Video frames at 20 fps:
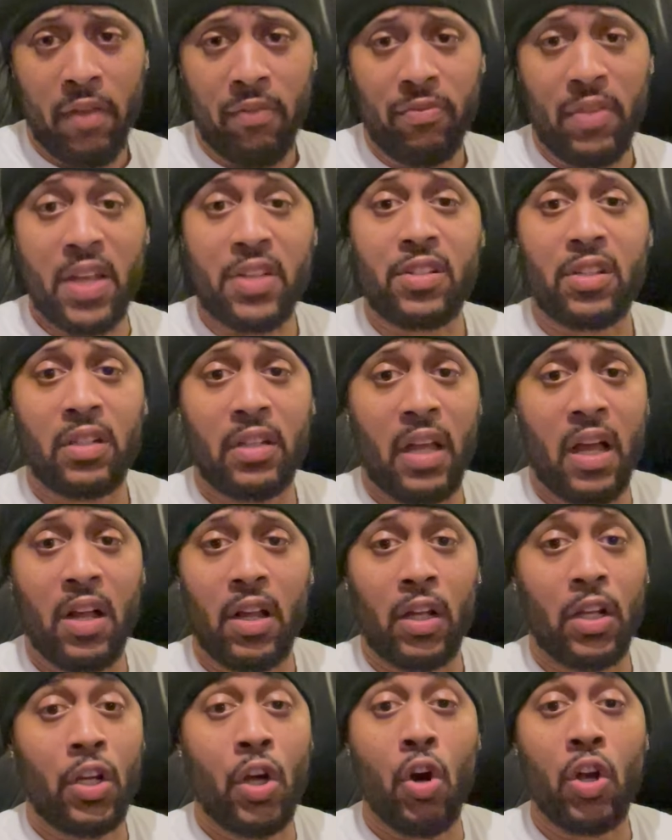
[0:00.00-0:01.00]
that's
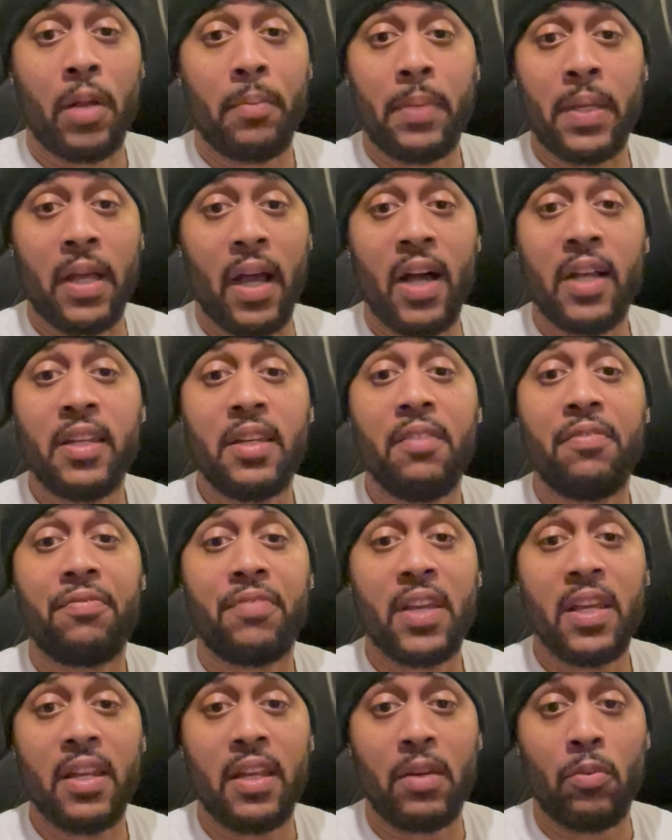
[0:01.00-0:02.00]
going to be
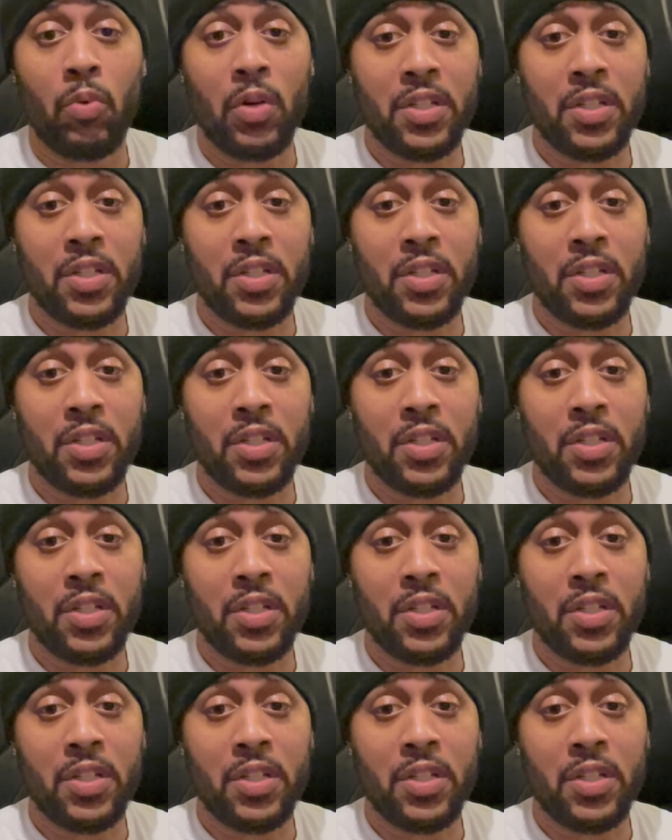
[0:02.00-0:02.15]
undefeated,